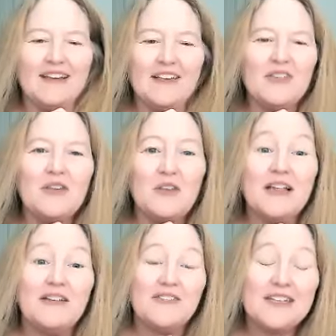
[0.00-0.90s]
even though you
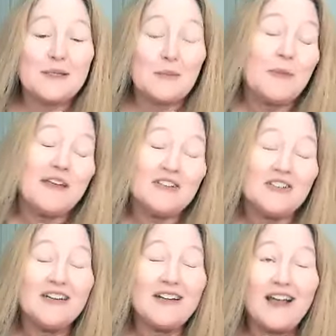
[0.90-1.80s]
love it so
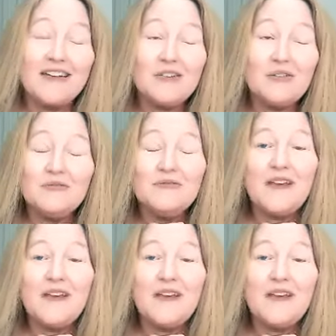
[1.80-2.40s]
much. I do.